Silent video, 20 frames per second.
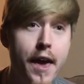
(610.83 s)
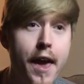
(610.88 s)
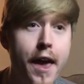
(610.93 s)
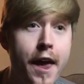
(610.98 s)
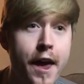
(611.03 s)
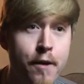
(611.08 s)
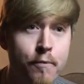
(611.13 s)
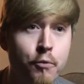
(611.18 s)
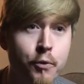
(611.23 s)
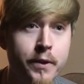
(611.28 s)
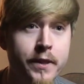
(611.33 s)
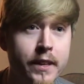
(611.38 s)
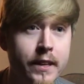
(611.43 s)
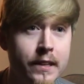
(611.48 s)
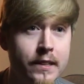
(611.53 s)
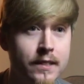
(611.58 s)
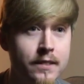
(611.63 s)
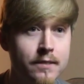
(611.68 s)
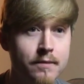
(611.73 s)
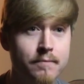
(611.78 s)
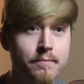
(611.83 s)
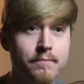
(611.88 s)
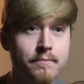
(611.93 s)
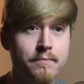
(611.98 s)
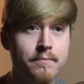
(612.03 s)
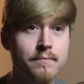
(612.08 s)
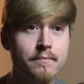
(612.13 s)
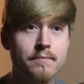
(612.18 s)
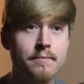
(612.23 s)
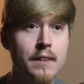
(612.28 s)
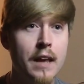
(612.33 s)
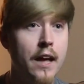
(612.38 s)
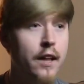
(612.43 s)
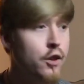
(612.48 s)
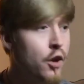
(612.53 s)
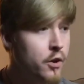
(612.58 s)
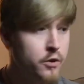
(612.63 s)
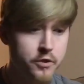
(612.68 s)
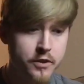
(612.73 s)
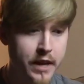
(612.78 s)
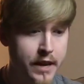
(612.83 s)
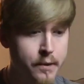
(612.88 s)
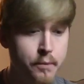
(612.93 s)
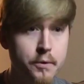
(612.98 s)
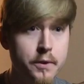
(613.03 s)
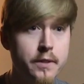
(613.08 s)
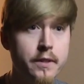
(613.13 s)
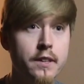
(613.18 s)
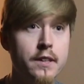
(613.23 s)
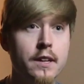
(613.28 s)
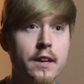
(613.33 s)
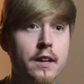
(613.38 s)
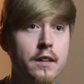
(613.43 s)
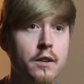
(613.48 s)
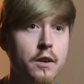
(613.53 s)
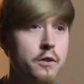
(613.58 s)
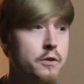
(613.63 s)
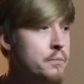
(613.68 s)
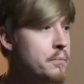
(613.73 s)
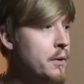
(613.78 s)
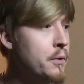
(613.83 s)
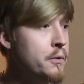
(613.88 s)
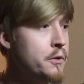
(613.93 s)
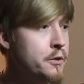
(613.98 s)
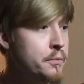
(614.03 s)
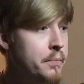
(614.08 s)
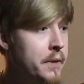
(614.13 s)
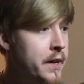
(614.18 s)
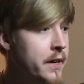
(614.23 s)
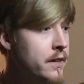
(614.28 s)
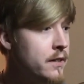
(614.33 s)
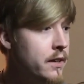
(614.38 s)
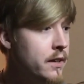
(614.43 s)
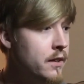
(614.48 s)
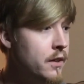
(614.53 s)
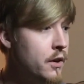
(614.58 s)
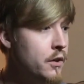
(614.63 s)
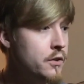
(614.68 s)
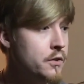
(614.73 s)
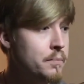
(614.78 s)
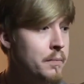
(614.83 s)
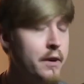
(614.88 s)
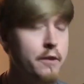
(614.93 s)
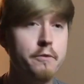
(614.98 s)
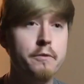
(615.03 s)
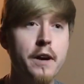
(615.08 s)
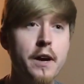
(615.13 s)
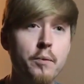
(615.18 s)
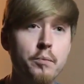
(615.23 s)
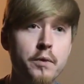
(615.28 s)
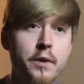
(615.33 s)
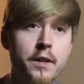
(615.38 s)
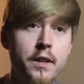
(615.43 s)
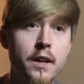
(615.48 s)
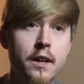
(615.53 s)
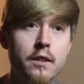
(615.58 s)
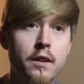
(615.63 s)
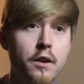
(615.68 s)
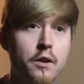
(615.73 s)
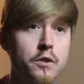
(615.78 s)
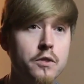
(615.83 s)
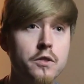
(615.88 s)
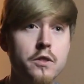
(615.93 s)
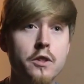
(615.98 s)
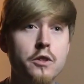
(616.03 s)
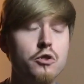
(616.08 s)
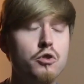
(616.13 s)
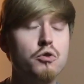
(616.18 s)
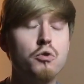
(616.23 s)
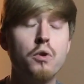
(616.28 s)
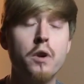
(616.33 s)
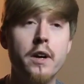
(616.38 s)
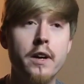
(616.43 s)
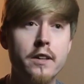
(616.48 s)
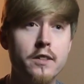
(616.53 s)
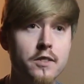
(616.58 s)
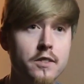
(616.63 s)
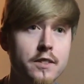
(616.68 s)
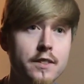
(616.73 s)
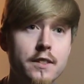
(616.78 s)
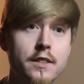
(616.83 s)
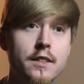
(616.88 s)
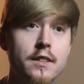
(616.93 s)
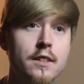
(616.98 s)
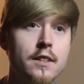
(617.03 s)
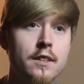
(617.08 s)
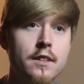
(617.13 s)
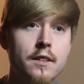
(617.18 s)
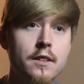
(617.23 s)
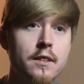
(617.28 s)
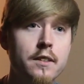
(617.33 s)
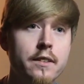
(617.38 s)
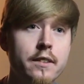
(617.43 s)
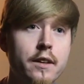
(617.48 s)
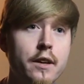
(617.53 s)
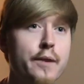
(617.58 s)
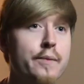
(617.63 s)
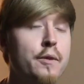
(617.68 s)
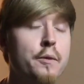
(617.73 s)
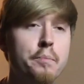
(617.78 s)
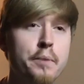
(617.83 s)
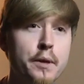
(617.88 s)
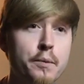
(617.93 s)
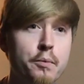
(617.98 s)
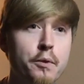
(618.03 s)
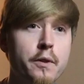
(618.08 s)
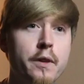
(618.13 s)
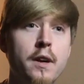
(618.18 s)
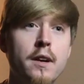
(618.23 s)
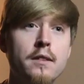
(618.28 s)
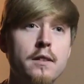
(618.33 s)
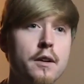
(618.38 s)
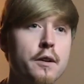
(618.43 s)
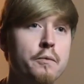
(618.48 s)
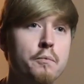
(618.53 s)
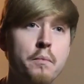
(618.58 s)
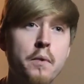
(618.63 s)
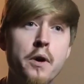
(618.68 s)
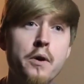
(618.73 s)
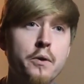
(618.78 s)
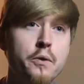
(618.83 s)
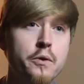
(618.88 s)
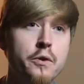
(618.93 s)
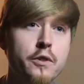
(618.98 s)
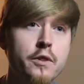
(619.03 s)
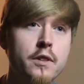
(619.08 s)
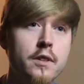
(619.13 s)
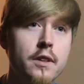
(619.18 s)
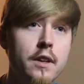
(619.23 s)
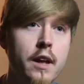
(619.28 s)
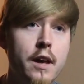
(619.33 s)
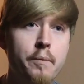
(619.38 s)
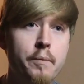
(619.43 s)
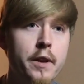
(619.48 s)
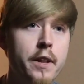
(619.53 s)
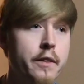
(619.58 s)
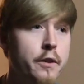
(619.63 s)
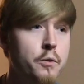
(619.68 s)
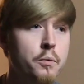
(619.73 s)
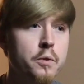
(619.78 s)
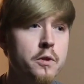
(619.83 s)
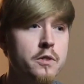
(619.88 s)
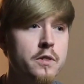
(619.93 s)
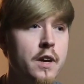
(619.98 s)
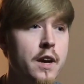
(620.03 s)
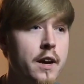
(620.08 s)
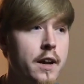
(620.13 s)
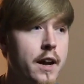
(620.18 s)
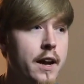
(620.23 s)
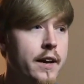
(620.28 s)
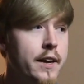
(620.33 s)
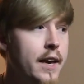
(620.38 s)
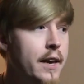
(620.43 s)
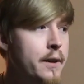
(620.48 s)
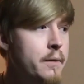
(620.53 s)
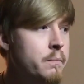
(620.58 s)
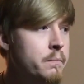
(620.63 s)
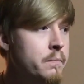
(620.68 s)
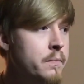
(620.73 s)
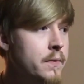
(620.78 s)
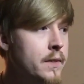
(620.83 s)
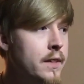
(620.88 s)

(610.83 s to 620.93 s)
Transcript: Everything. I lost everything. I lost my respect. I lost my family. I lost the trust of the people that I love most. I mean, I came